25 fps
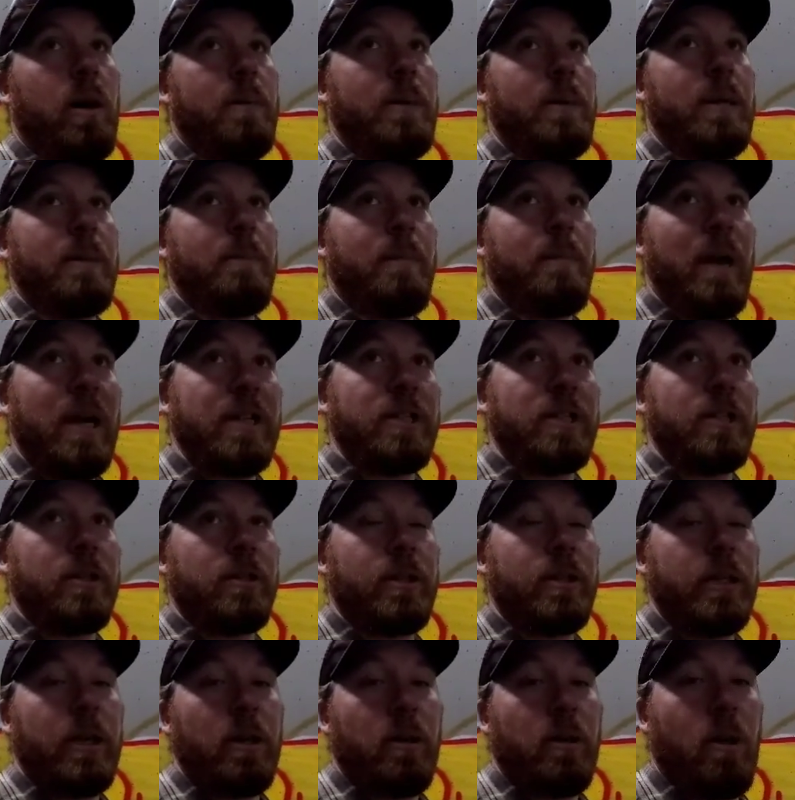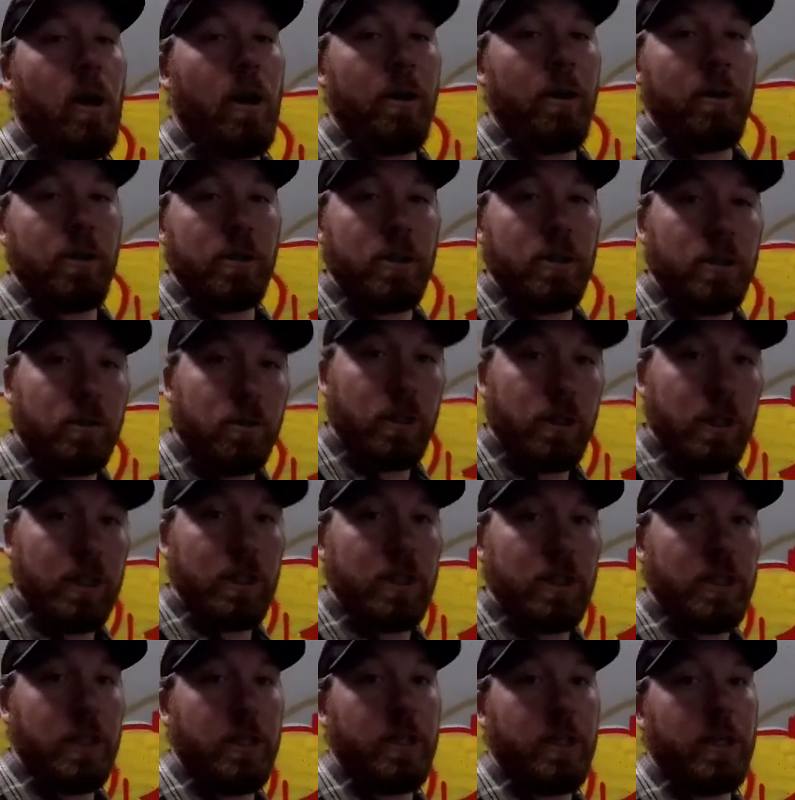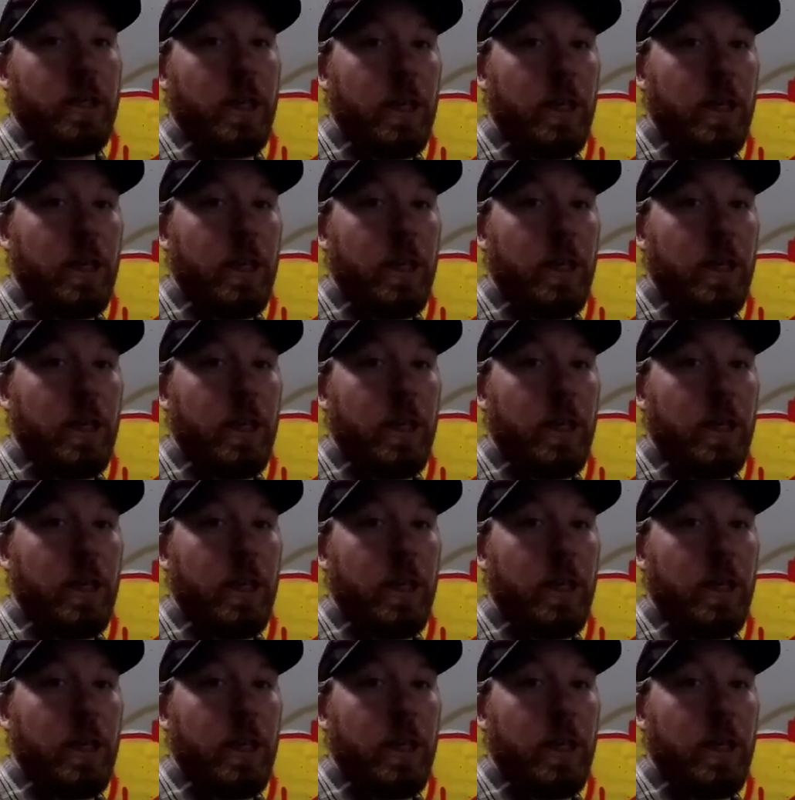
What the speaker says: I mean, basically a lot of the streets in the